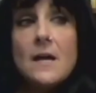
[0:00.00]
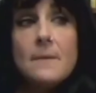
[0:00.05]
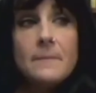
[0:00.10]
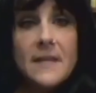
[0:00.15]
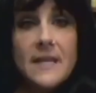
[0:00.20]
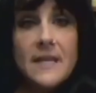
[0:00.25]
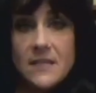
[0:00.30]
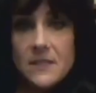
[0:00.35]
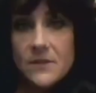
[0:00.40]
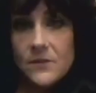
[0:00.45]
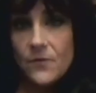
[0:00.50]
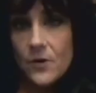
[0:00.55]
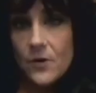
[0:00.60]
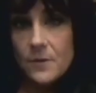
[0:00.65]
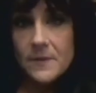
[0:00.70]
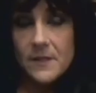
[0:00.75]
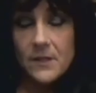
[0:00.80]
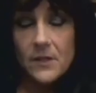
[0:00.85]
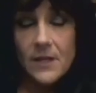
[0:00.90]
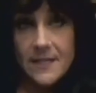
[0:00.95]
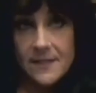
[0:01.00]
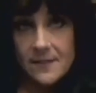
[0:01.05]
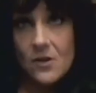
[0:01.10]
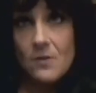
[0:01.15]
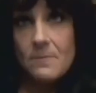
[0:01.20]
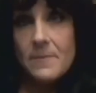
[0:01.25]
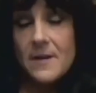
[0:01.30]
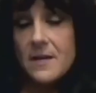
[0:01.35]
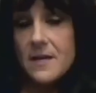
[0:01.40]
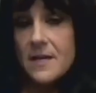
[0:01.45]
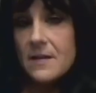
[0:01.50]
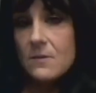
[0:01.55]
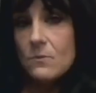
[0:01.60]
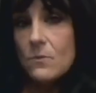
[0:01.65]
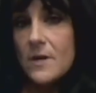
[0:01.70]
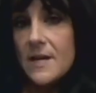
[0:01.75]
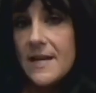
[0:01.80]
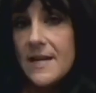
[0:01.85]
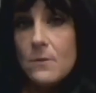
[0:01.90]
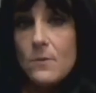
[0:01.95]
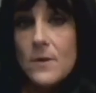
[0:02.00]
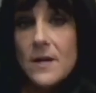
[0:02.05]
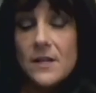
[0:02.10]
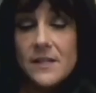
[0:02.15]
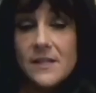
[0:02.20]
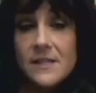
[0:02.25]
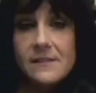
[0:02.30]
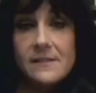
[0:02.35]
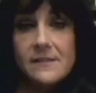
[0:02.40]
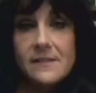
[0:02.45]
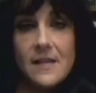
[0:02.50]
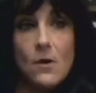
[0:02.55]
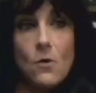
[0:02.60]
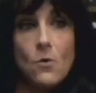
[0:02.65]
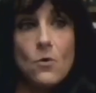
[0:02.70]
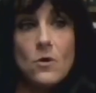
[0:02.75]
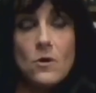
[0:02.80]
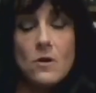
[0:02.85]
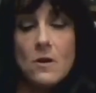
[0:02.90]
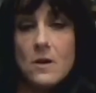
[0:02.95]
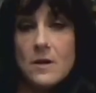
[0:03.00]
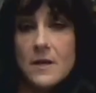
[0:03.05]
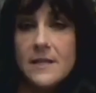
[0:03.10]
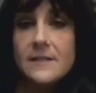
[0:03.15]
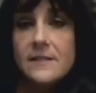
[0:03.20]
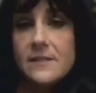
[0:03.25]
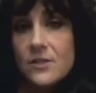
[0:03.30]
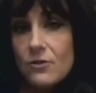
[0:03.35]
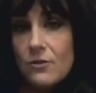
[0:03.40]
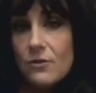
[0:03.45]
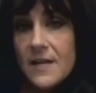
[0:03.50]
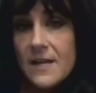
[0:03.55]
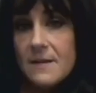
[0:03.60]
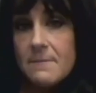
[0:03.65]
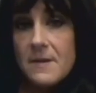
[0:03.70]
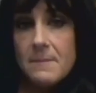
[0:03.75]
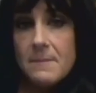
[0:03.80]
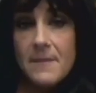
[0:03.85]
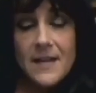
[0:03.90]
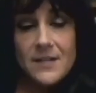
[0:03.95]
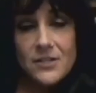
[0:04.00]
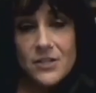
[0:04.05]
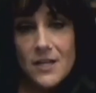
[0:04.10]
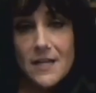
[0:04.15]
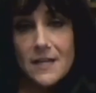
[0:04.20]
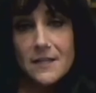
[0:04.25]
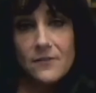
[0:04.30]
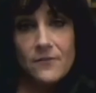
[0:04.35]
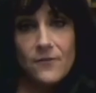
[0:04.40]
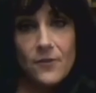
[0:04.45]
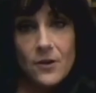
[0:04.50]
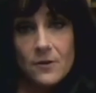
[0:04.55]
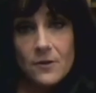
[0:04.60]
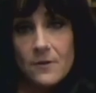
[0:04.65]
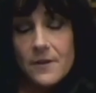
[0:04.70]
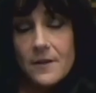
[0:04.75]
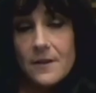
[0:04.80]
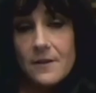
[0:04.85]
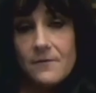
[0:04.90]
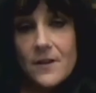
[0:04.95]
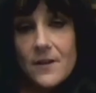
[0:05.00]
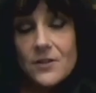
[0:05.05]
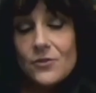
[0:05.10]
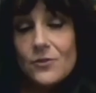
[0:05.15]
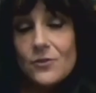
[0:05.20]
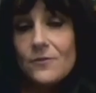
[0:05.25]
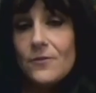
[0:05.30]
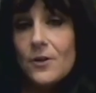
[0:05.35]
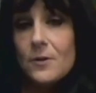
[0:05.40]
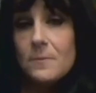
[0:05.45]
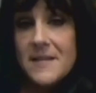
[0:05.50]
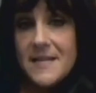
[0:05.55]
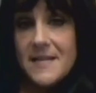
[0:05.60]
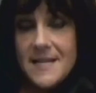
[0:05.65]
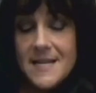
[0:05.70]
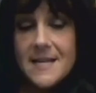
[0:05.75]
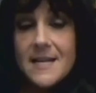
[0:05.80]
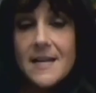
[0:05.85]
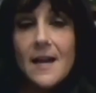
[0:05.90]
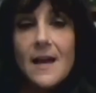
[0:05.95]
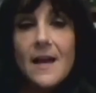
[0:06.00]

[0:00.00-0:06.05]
Keyes Compounding and 180 Wellness, or on Instagram, I'm hashtag the functional PharmD.